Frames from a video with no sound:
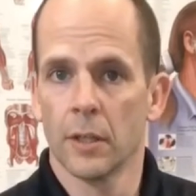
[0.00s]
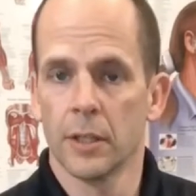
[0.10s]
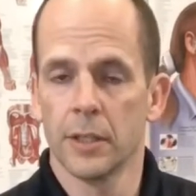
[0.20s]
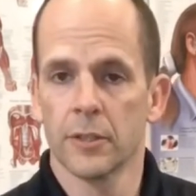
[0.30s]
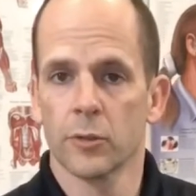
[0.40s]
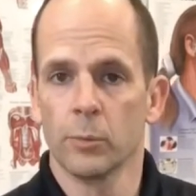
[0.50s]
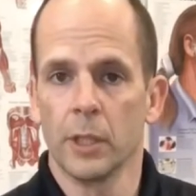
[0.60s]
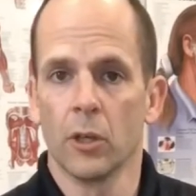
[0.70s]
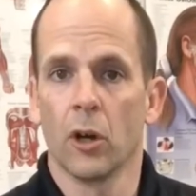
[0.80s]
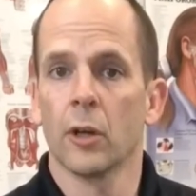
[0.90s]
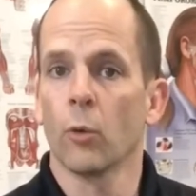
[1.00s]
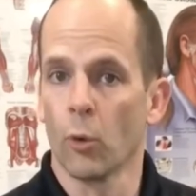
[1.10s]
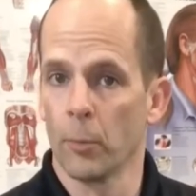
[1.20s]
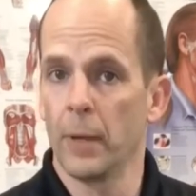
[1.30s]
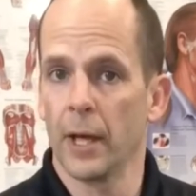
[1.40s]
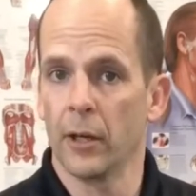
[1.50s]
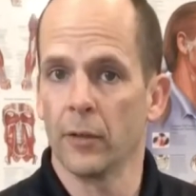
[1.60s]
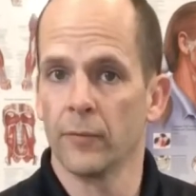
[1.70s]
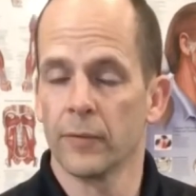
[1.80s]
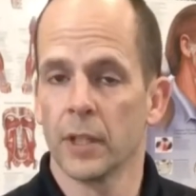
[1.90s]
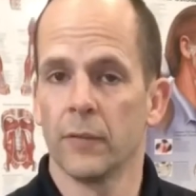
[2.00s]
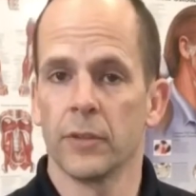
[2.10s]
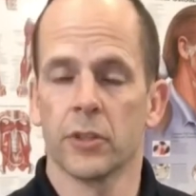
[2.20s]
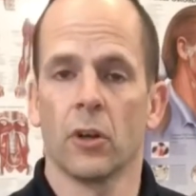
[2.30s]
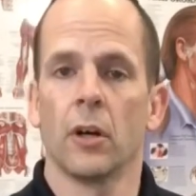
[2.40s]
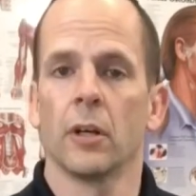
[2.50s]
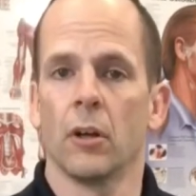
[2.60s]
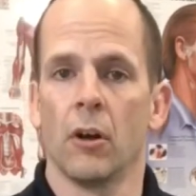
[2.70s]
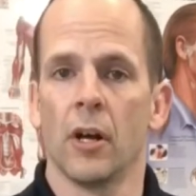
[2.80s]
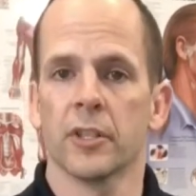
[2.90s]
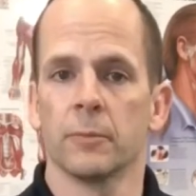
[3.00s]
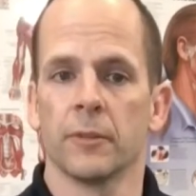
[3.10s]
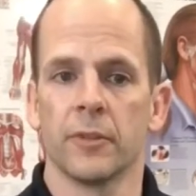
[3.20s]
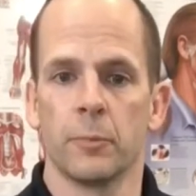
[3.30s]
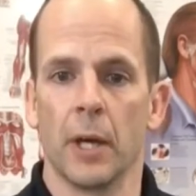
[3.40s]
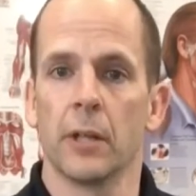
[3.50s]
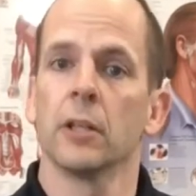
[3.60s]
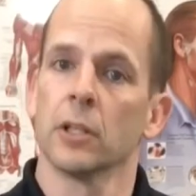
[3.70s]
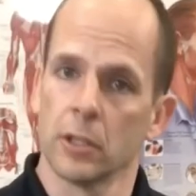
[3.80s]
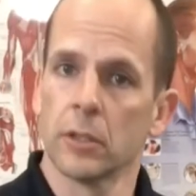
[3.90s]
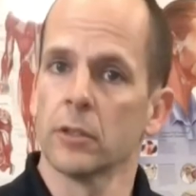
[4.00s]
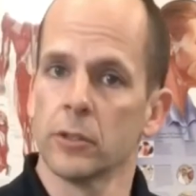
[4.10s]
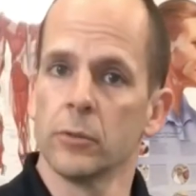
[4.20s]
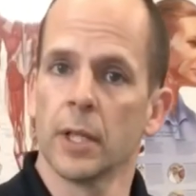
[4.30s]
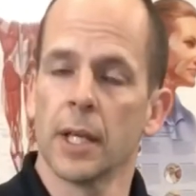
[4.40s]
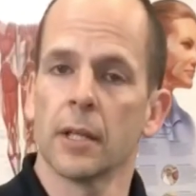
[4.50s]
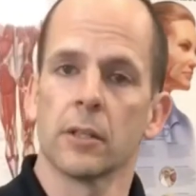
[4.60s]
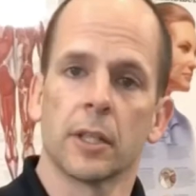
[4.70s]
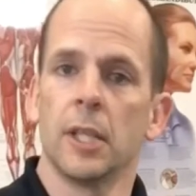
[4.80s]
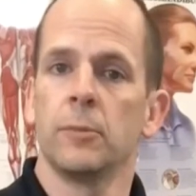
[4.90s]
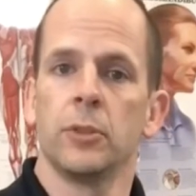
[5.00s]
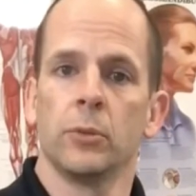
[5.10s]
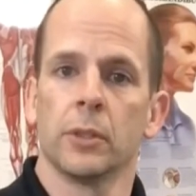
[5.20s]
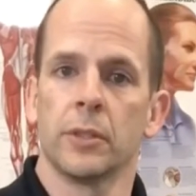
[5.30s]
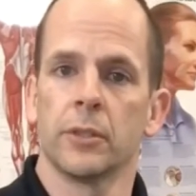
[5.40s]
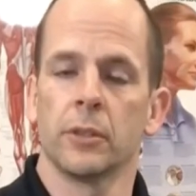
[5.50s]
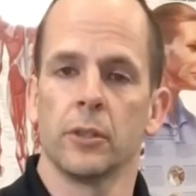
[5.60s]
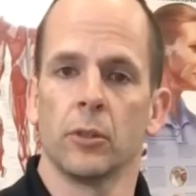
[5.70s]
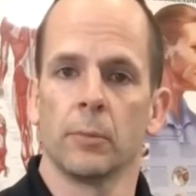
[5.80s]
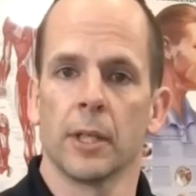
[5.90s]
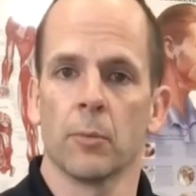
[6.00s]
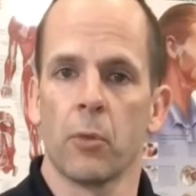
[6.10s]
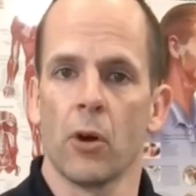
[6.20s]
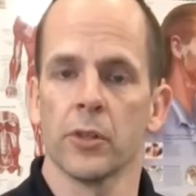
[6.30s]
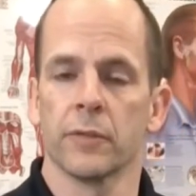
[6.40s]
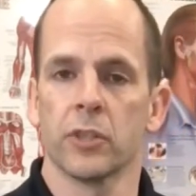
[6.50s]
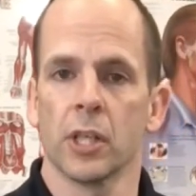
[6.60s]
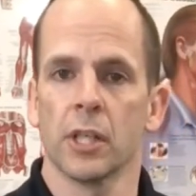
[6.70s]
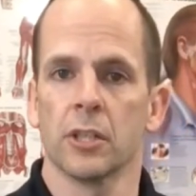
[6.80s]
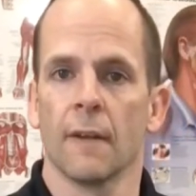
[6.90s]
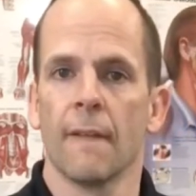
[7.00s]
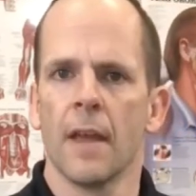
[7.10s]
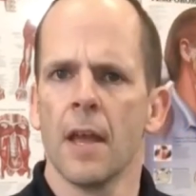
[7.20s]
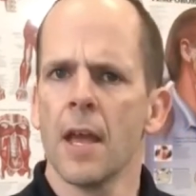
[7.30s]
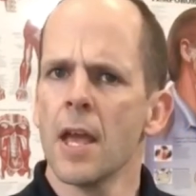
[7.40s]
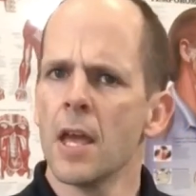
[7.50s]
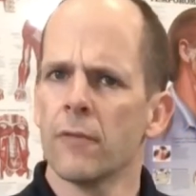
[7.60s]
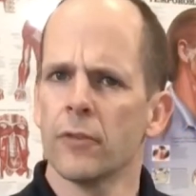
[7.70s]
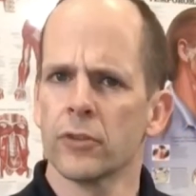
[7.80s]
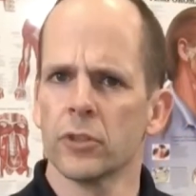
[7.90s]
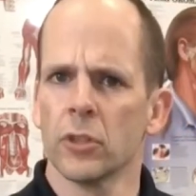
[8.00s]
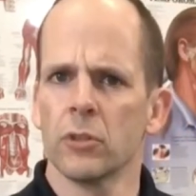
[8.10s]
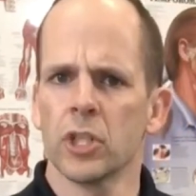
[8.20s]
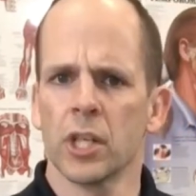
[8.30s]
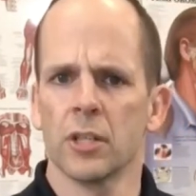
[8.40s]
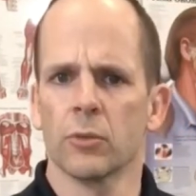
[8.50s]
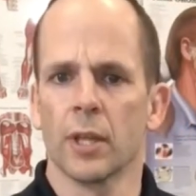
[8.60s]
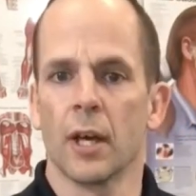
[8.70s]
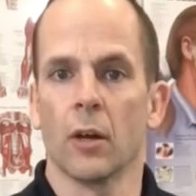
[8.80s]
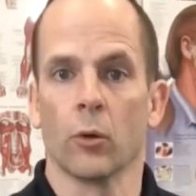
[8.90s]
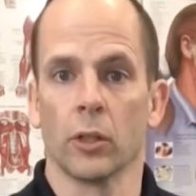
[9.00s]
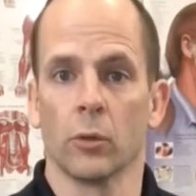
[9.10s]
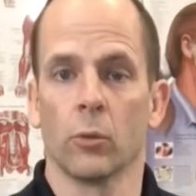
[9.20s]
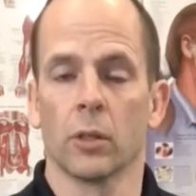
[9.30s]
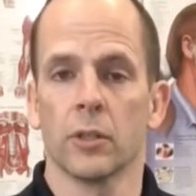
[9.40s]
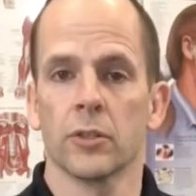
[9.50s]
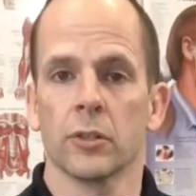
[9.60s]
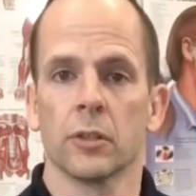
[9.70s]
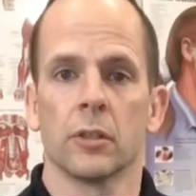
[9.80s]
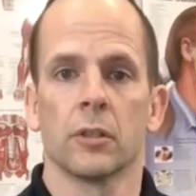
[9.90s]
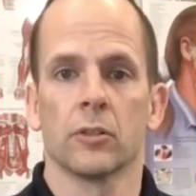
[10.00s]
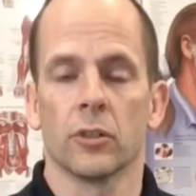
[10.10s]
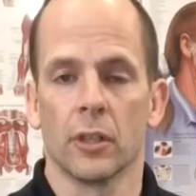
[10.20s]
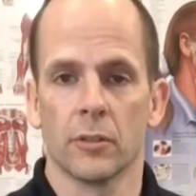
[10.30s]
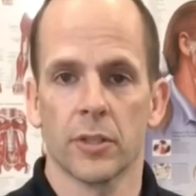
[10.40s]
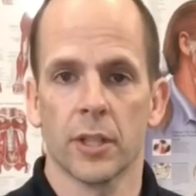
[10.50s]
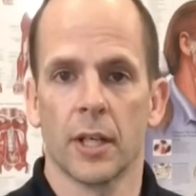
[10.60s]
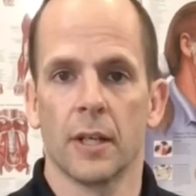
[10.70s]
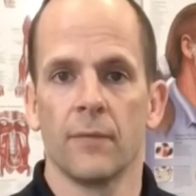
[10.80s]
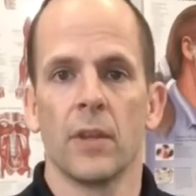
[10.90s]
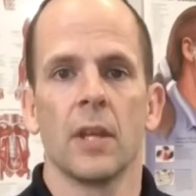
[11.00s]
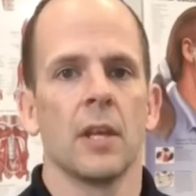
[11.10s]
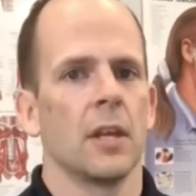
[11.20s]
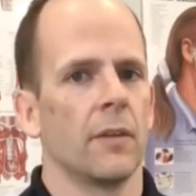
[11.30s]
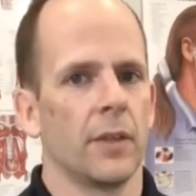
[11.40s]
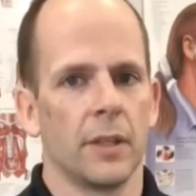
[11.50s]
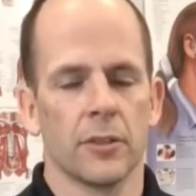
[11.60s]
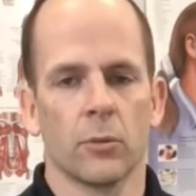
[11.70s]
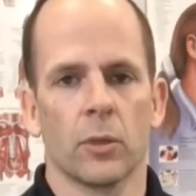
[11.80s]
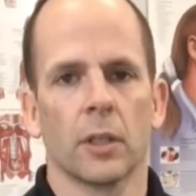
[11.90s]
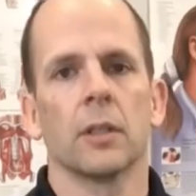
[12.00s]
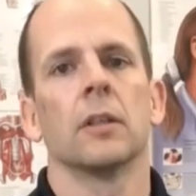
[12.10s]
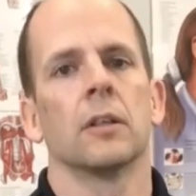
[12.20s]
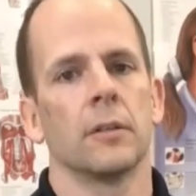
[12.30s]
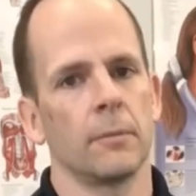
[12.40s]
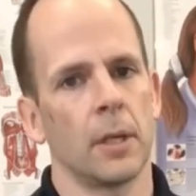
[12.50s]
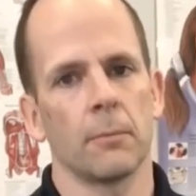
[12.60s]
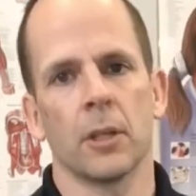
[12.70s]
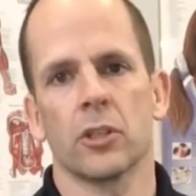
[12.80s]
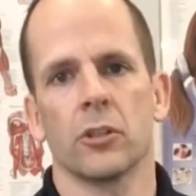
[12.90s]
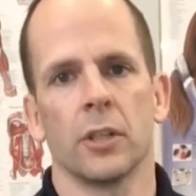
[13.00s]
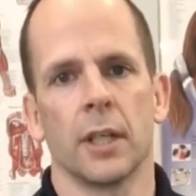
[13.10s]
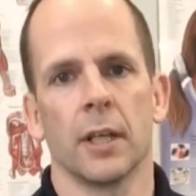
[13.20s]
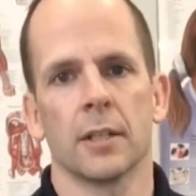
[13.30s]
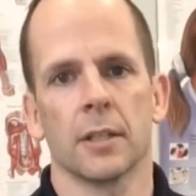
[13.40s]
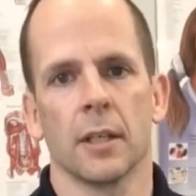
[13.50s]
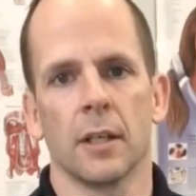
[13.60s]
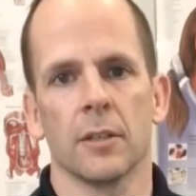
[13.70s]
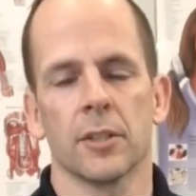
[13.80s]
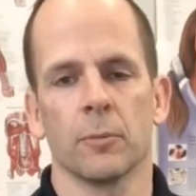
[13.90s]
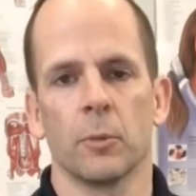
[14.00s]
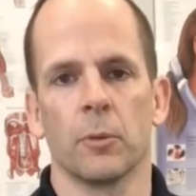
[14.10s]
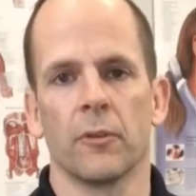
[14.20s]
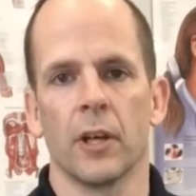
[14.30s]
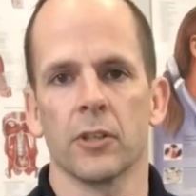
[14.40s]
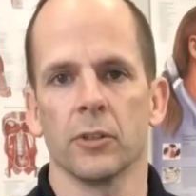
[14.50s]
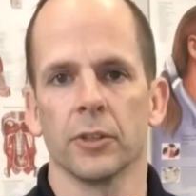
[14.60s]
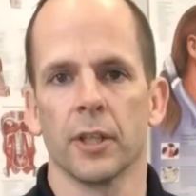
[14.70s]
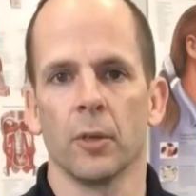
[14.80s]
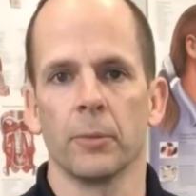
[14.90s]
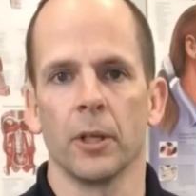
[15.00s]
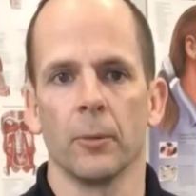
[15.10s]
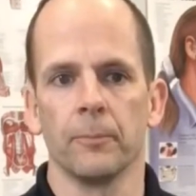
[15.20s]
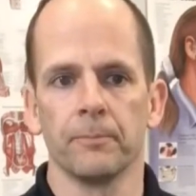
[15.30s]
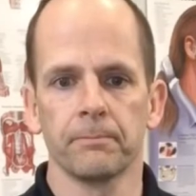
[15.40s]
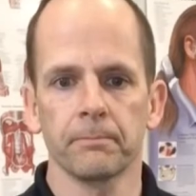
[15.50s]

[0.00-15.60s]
the dizziness will be gone or better. If it's gone, awesome. If it's better, do it again. Keep doing it until you don't make a positive change. If there's no change with that or you're worse, try the other side. If that doesn't work, make sure you get someone professional to help you out.